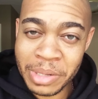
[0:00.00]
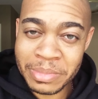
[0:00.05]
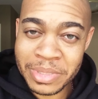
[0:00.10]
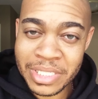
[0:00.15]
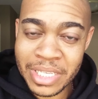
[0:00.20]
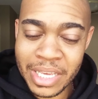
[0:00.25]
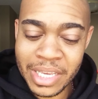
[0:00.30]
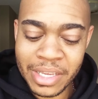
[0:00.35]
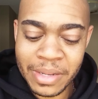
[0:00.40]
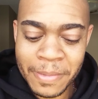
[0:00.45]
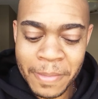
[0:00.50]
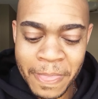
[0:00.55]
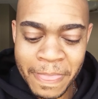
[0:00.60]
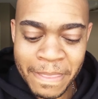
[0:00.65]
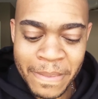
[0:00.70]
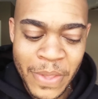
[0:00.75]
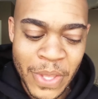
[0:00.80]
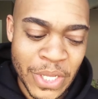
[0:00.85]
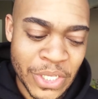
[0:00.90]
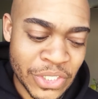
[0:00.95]
I'm saying.
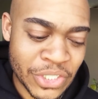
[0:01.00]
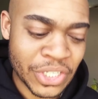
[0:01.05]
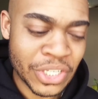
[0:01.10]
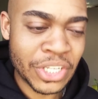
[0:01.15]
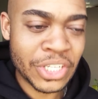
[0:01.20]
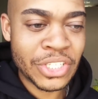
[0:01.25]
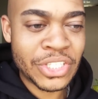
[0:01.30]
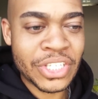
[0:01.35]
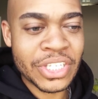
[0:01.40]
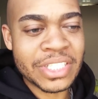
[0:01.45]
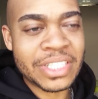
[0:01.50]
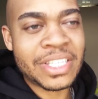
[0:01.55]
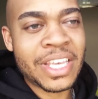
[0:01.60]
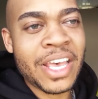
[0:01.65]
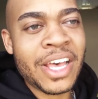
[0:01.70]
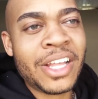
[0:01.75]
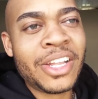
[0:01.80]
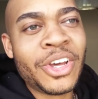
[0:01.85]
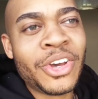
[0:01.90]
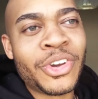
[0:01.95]
To
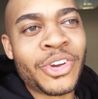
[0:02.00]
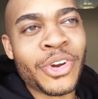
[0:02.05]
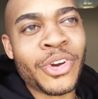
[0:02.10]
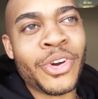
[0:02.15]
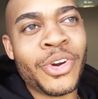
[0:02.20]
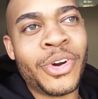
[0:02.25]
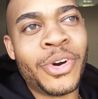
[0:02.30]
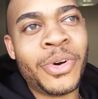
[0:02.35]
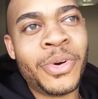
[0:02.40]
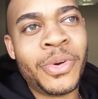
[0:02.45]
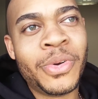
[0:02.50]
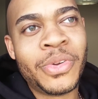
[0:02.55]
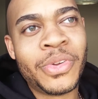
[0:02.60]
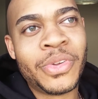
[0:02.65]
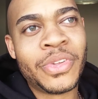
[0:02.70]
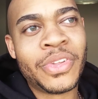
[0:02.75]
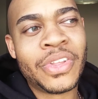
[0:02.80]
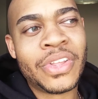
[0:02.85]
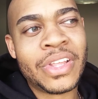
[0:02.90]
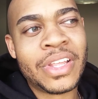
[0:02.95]
tell a girl
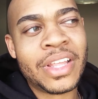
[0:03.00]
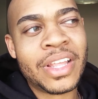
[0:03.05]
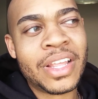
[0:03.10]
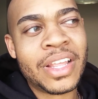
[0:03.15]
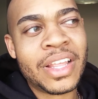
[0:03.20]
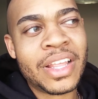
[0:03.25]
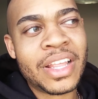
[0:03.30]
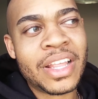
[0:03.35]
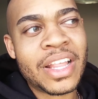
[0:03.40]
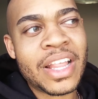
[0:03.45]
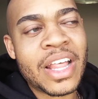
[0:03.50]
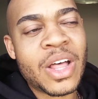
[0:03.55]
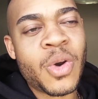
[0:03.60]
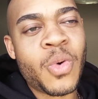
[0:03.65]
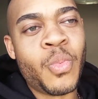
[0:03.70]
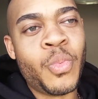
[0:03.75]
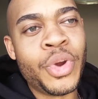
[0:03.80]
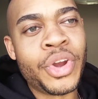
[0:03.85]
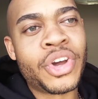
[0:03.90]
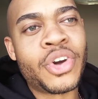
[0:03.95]

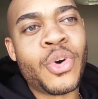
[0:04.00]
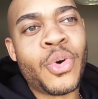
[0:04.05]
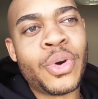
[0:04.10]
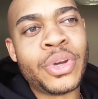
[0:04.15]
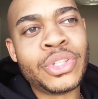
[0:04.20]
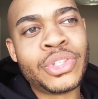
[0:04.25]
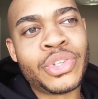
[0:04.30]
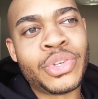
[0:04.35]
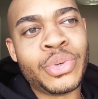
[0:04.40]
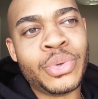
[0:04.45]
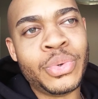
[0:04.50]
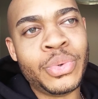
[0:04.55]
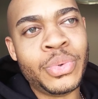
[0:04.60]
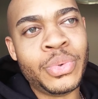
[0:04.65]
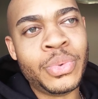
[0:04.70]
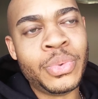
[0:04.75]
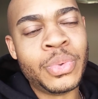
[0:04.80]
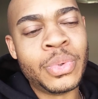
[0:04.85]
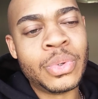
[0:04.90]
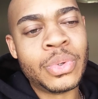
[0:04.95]
we're going
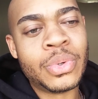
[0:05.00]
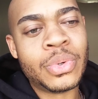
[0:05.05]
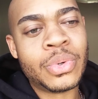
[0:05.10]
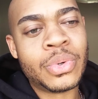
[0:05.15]
to